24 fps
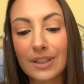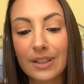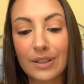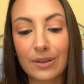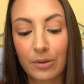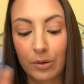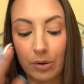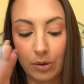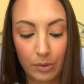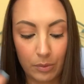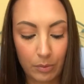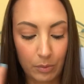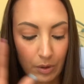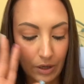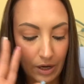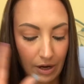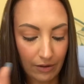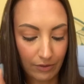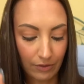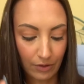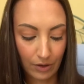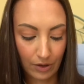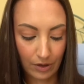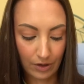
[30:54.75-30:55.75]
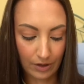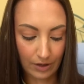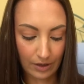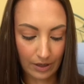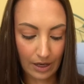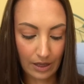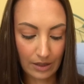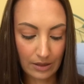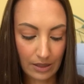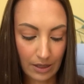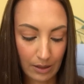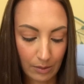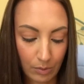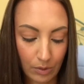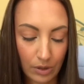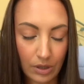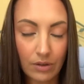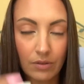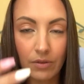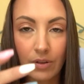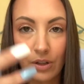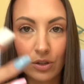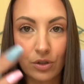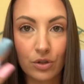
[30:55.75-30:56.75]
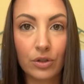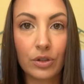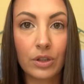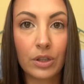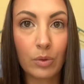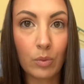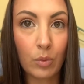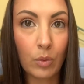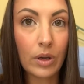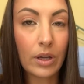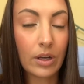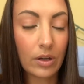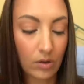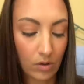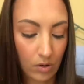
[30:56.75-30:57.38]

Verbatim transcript: or whatever, and they would eventually win